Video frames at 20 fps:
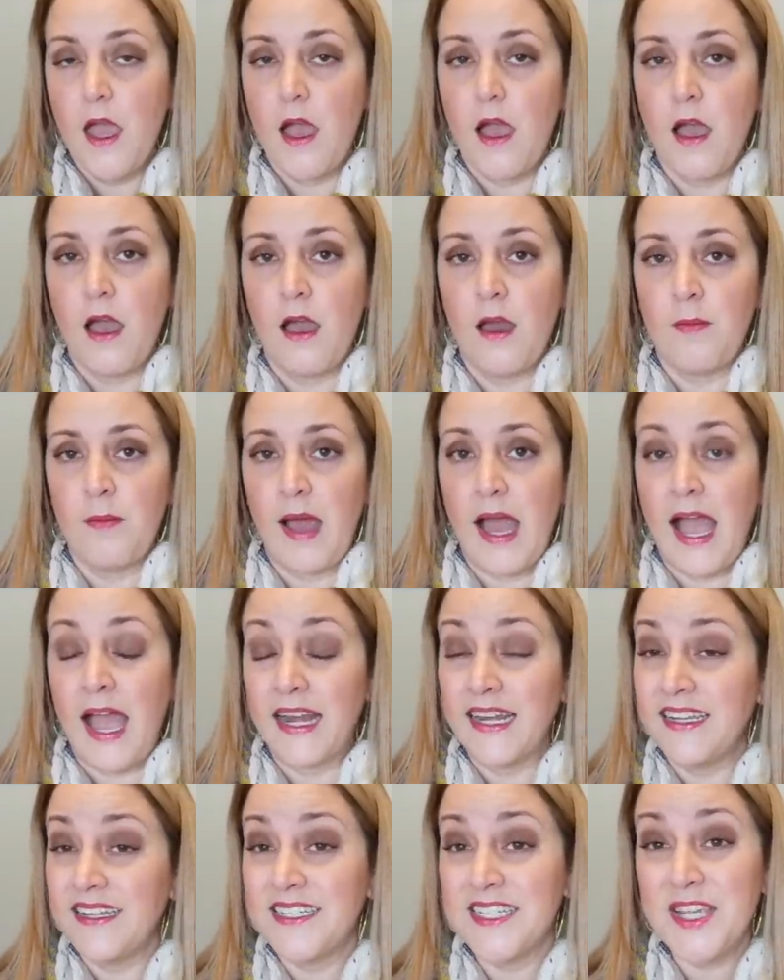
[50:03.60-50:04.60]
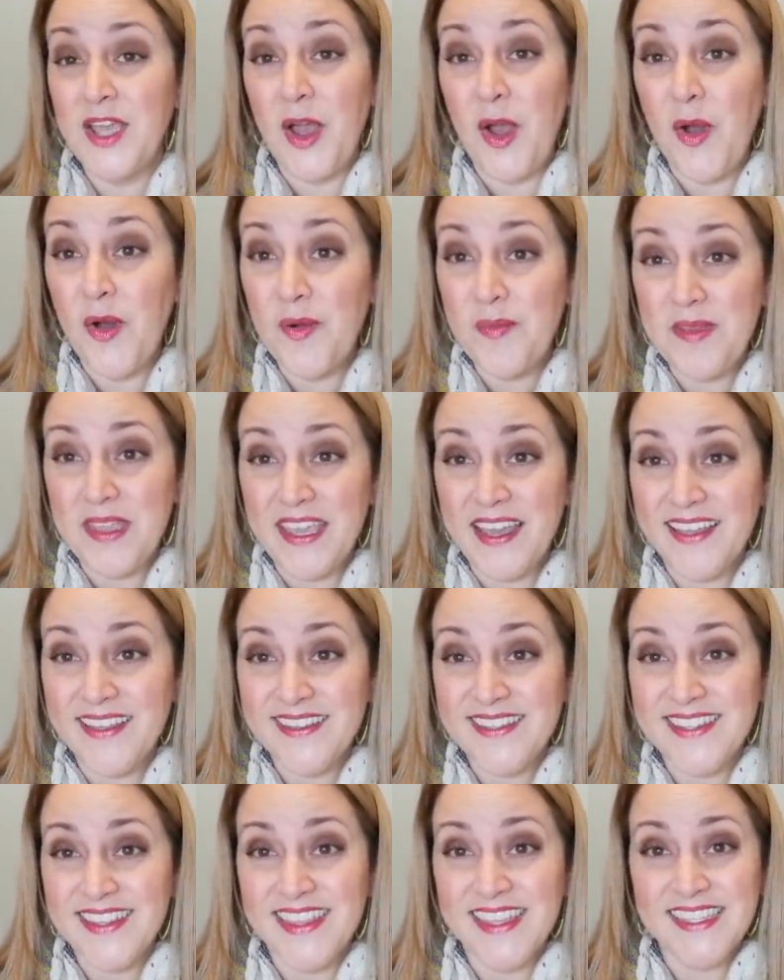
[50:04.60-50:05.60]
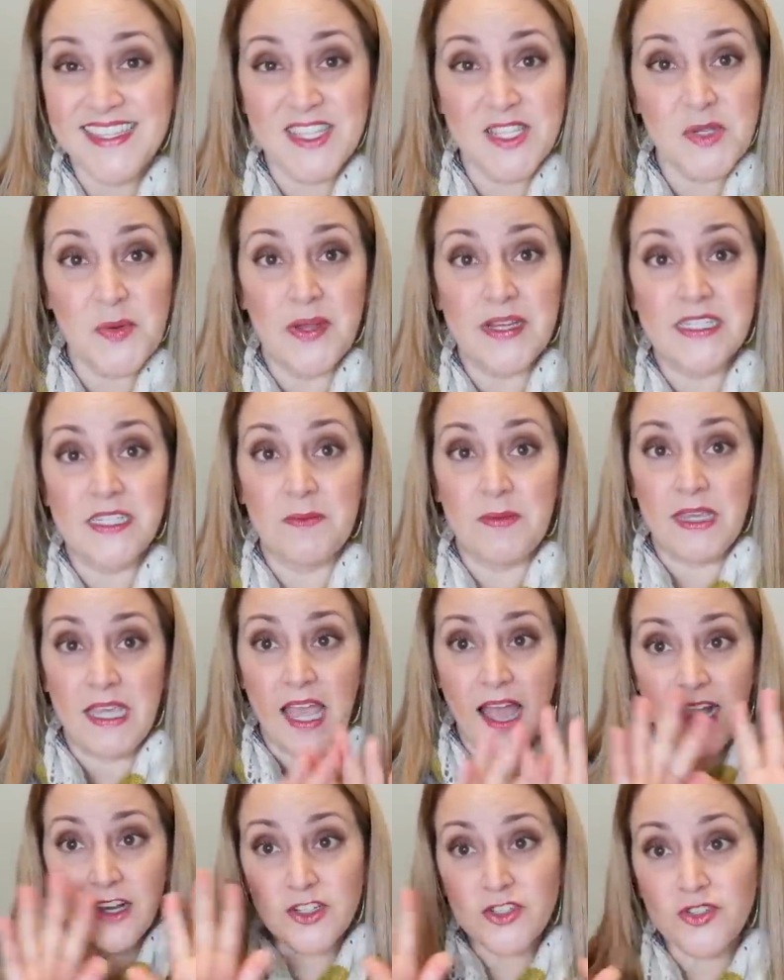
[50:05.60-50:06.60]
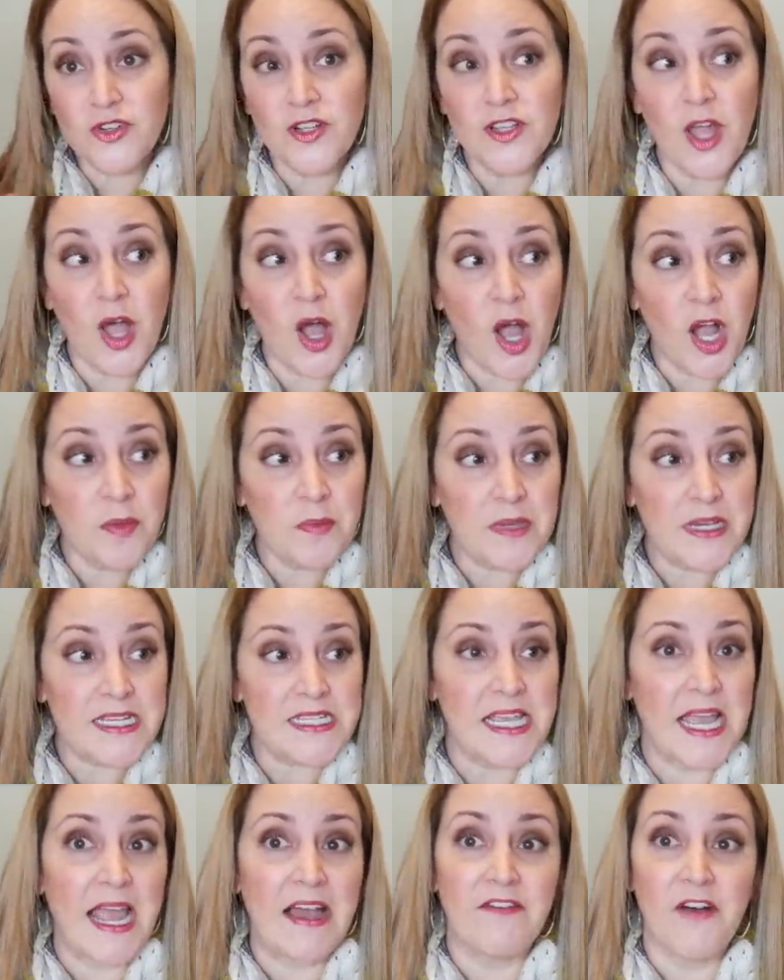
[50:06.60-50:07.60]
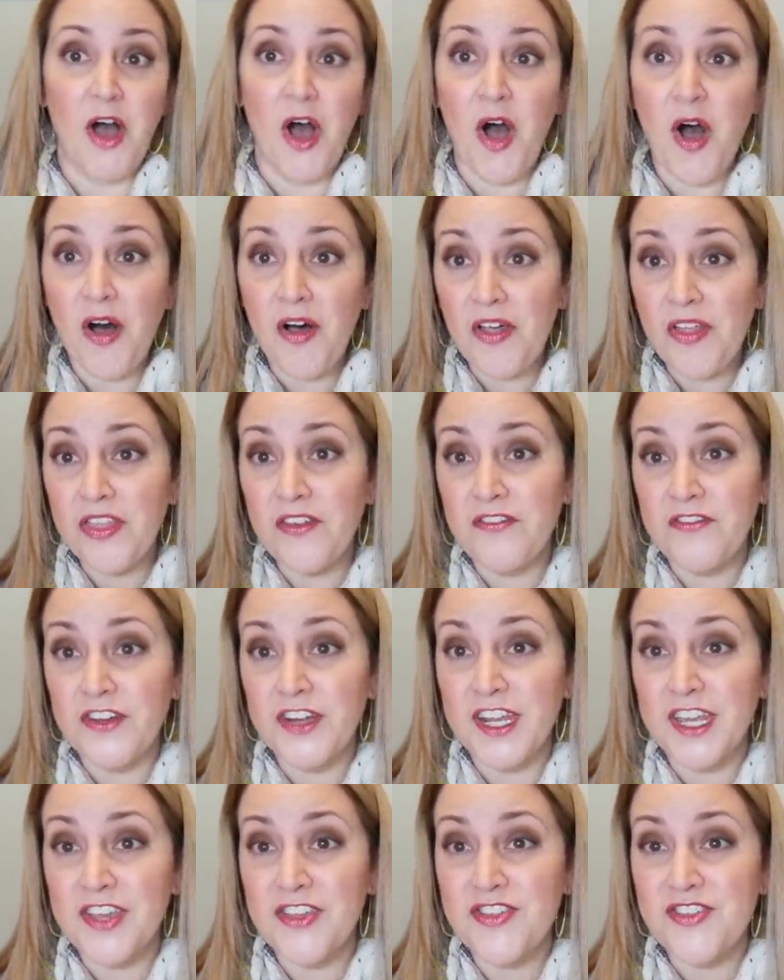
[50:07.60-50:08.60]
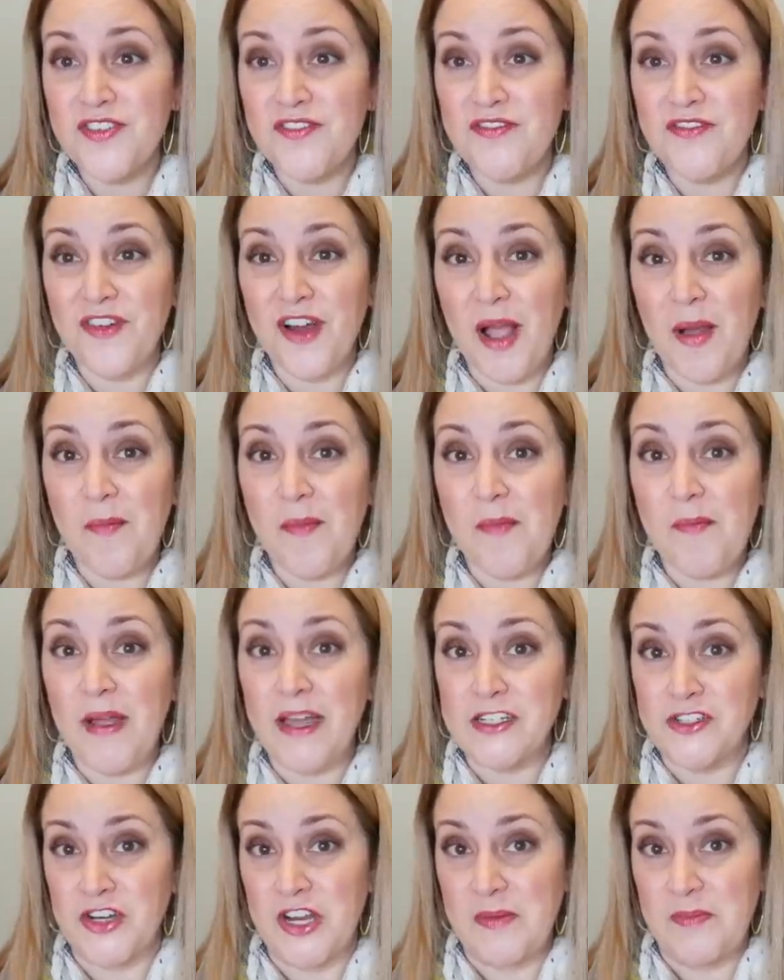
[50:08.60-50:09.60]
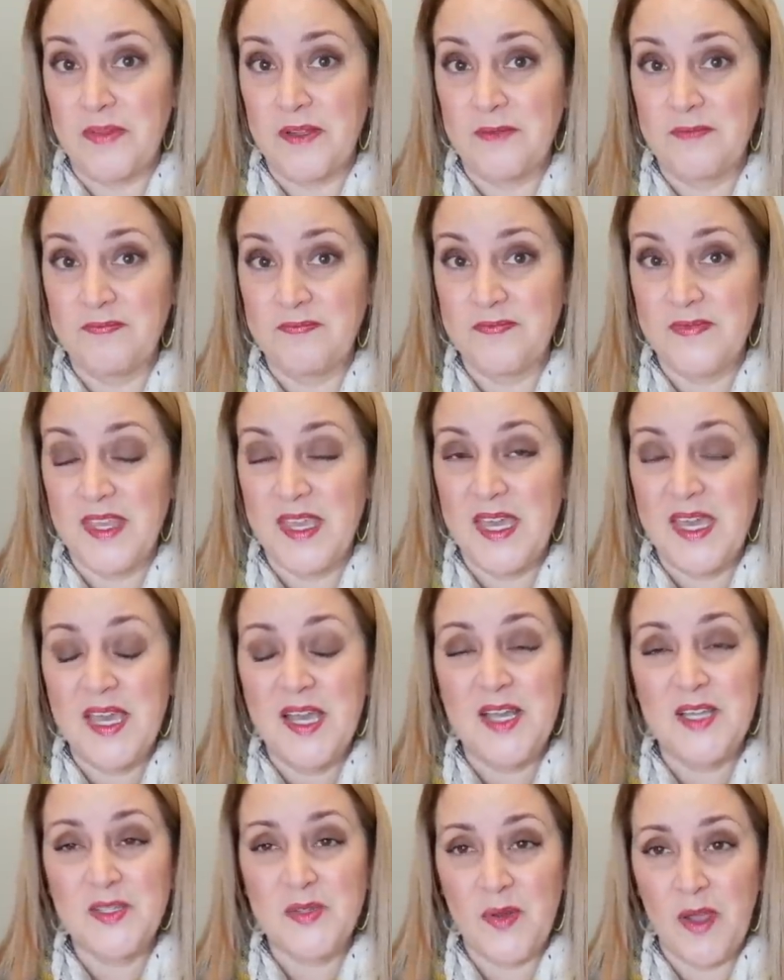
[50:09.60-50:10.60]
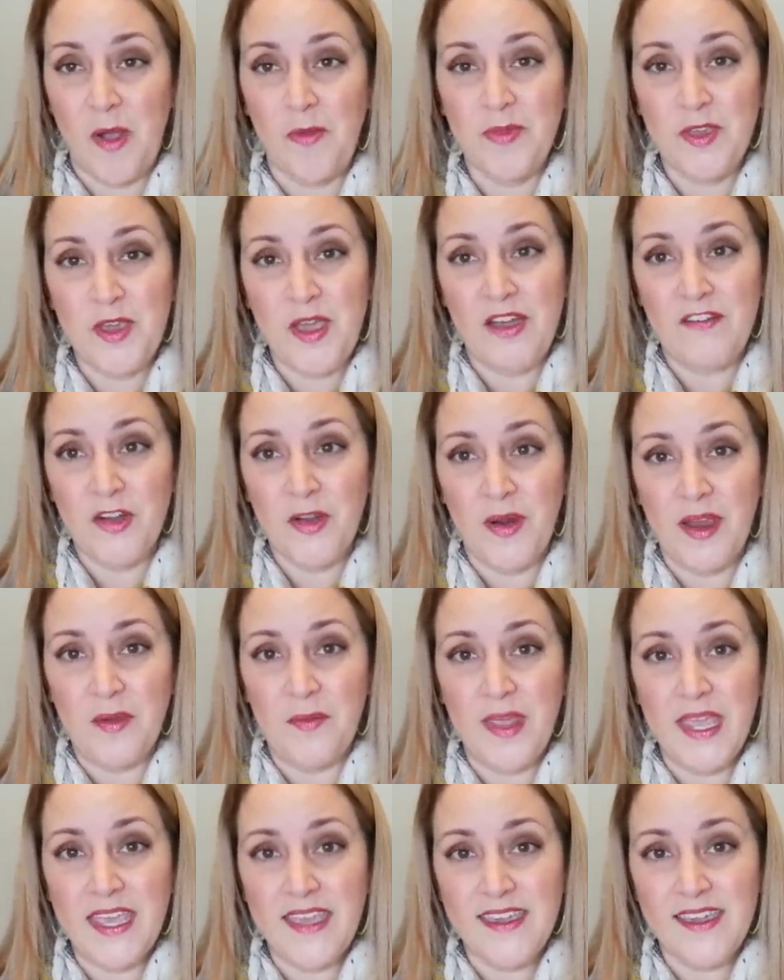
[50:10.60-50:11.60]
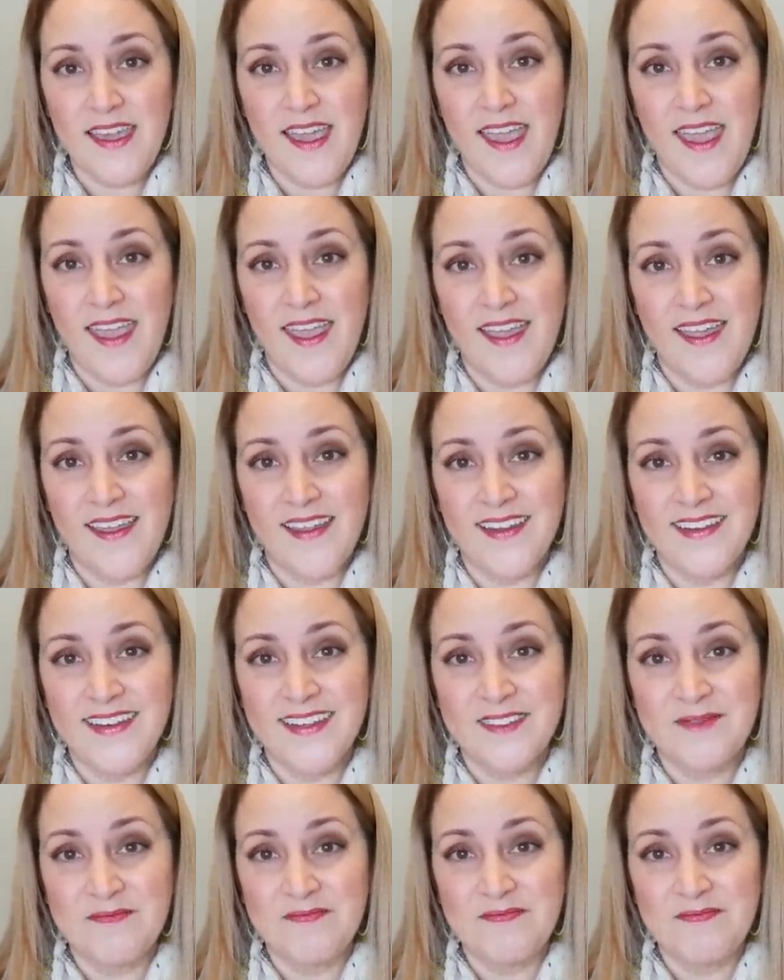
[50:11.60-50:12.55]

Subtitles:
I need to go because this is going to be extra long because I have all the footage from my trip. So I hope that you have a great week, and